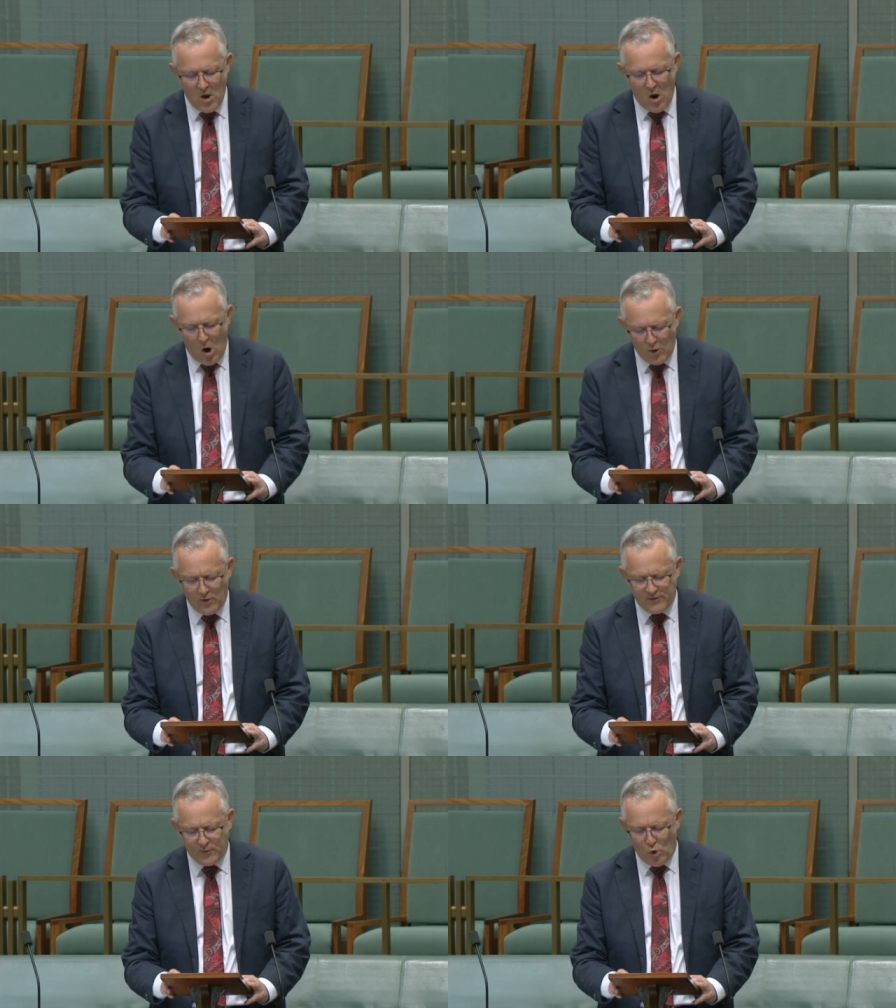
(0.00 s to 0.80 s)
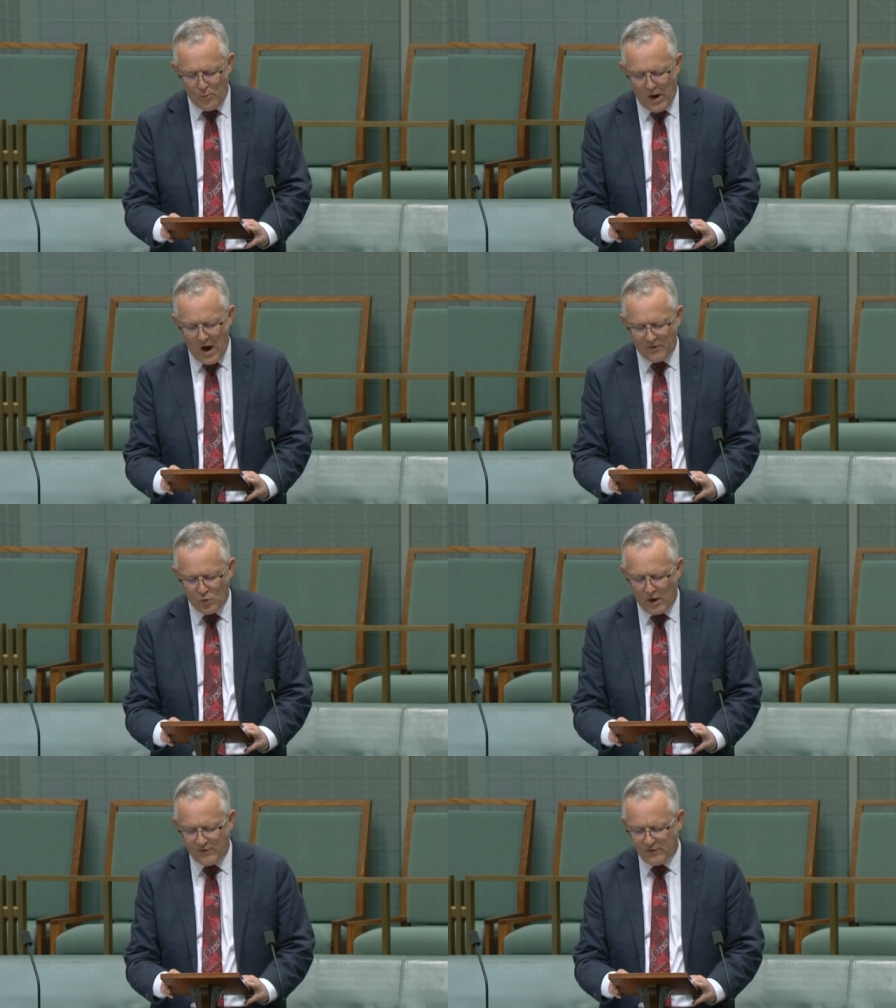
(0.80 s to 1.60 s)
honest or impartial
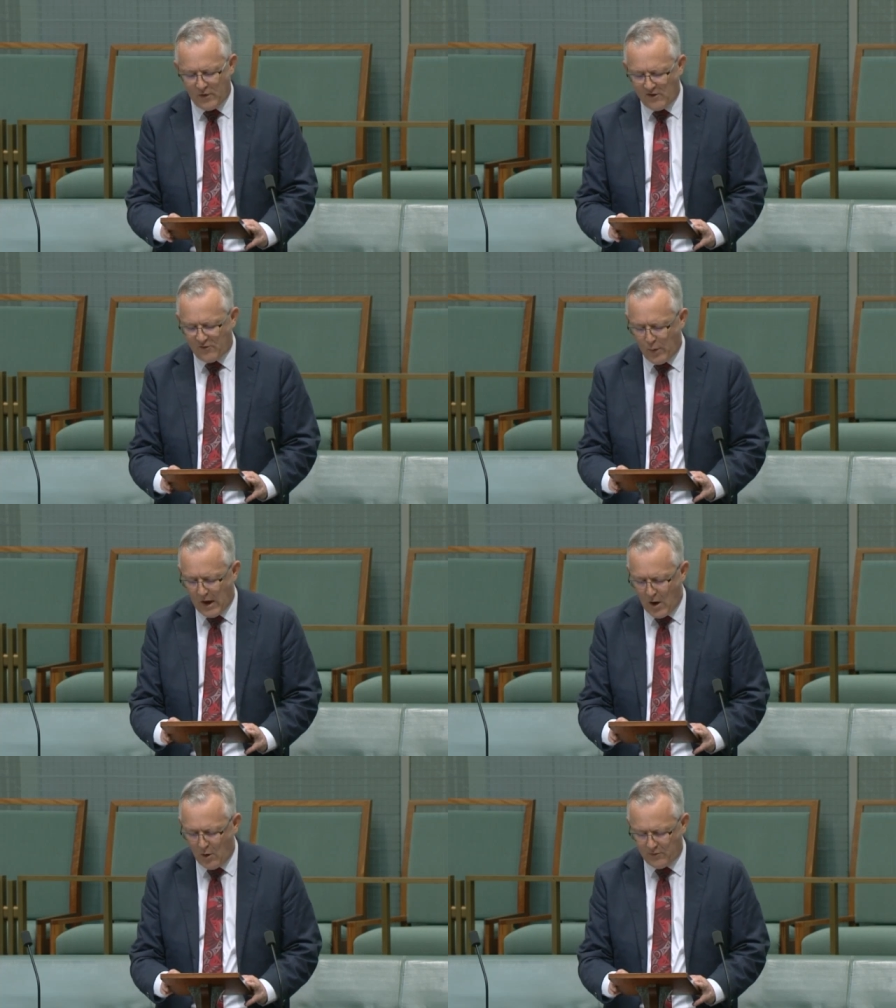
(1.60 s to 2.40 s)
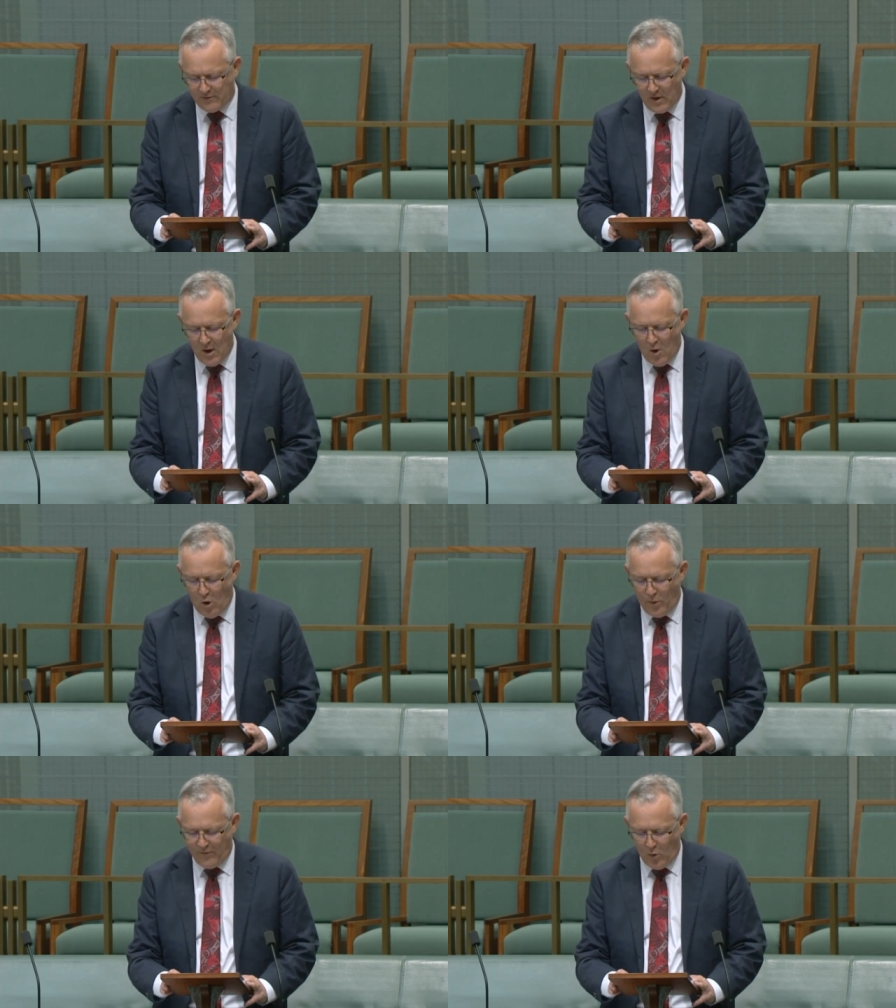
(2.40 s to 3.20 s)
exercise of powers or
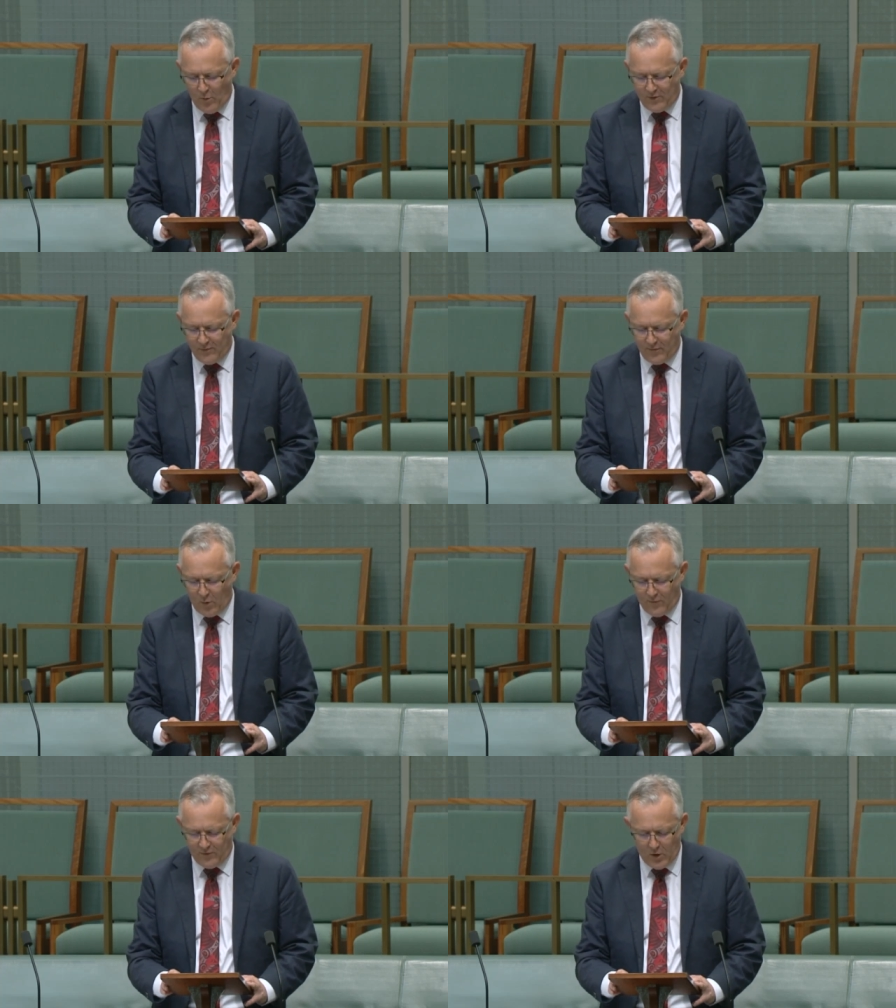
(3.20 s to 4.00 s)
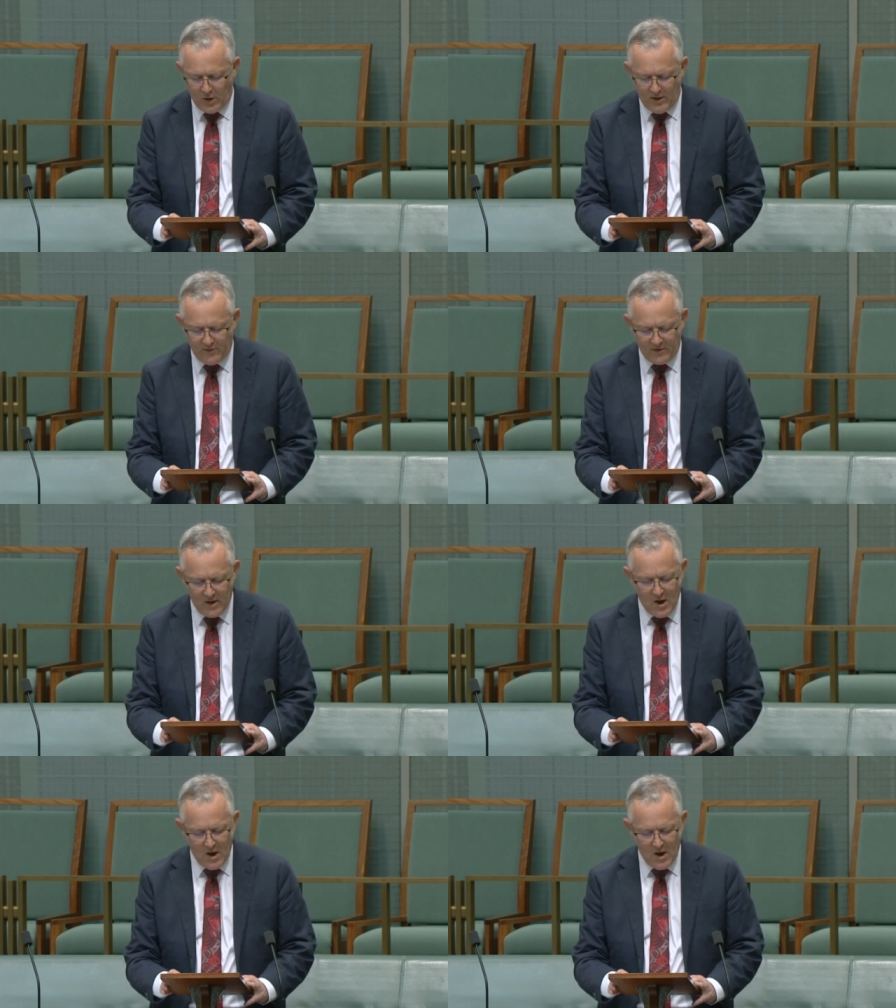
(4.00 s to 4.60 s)
performance of duties,